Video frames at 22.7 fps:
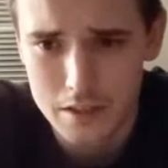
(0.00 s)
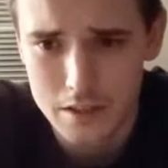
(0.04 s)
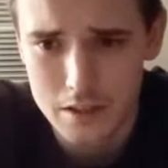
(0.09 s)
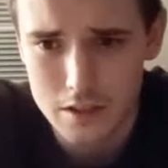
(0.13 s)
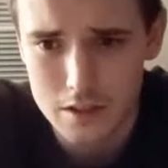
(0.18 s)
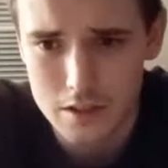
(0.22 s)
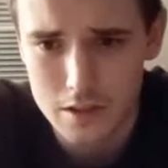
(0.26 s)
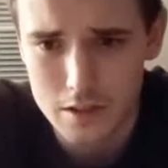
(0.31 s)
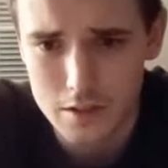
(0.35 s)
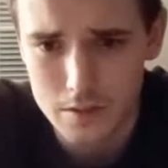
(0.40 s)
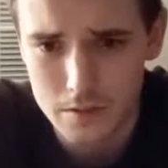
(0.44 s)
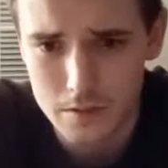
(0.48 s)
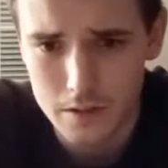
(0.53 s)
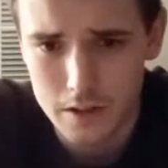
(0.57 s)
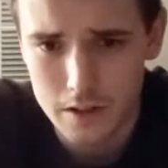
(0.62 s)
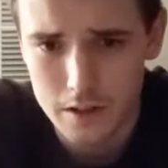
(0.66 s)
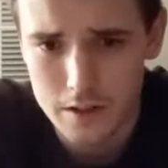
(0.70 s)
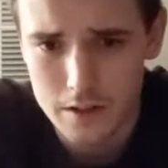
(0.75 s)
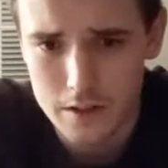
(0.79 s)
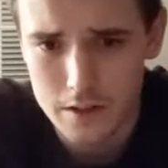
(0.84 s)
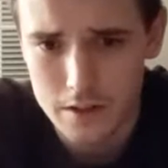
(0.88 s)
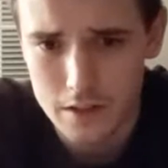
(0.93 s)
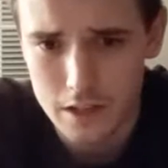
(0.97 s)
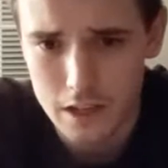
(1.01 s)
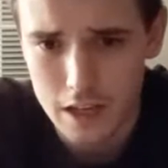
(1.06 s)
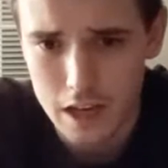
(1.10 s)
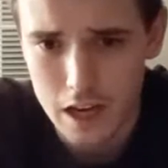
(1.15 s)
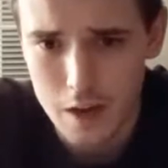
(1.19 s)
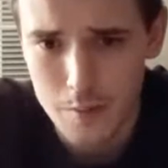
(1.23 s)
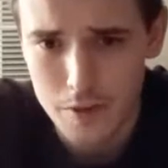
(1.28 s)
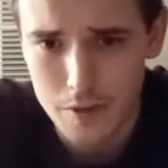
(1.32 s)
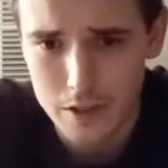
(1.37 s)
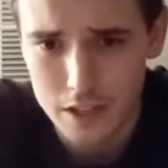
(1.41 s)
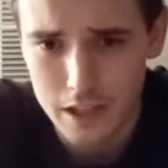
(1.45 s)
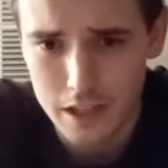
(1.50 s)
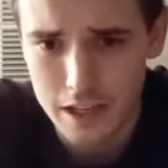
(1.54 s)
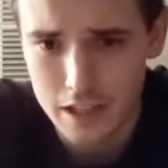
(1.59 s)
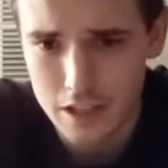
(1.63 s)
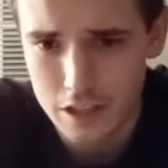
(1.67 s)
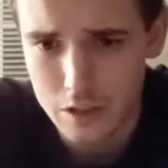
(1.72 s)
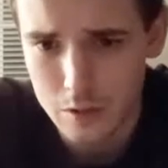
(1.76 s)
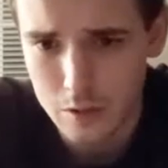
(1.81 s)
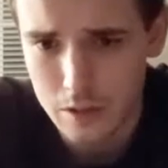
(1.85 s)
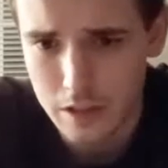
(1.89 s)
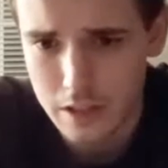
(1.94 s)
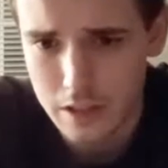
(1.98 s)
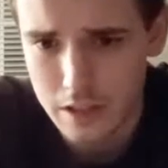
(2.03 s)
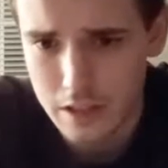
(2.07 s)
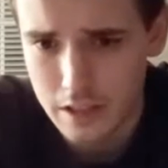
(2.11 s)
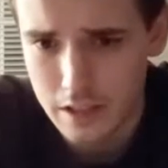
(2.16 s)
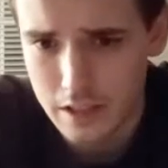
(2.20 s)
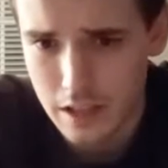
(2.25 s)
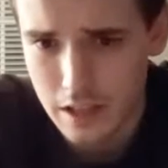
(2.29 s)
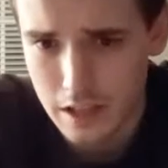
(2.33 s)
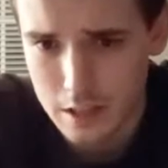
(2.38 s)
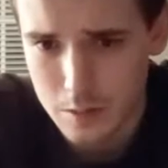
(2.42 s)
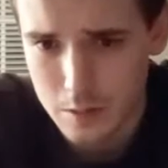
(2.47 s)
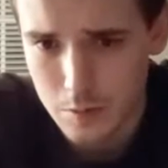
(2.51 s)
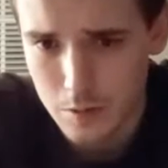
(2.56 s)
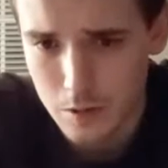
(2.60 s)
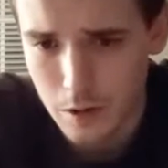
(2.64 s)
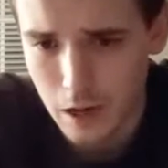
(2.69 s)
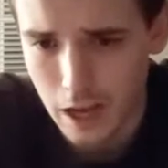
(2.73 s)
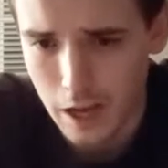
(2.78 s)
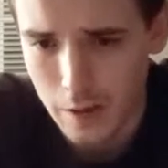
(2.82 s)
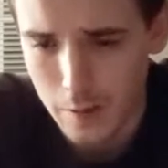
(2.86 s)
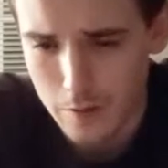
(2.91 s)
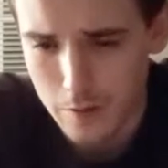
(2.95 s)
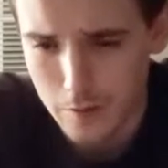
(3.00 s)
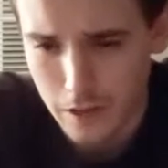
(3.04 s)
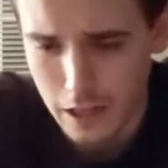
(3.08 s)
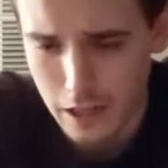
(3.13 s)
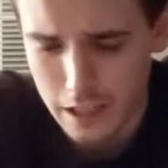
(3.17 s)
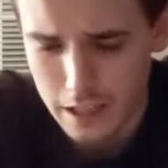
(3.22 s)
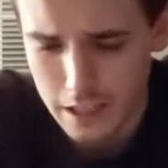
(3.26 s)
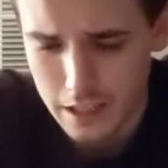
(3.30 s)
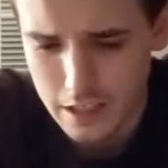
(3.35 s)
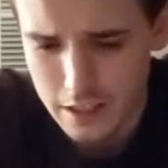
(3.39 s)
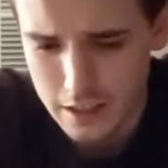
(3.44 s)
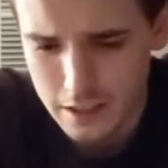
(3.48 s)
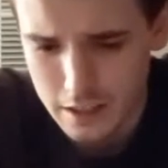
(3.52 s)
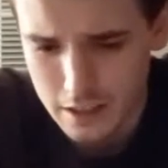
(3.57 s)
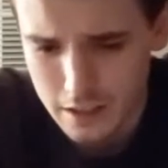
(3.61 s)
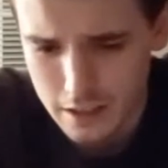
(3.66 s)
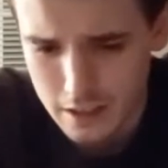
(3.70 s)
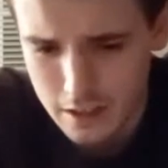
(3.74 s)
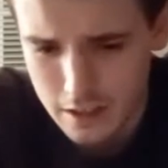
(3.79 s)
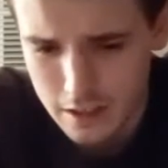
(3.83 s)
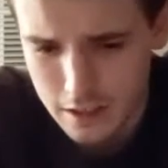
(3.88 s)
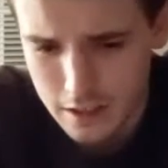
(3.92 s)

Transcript: just as far as how much I enjoyed it, that's where I would rank it.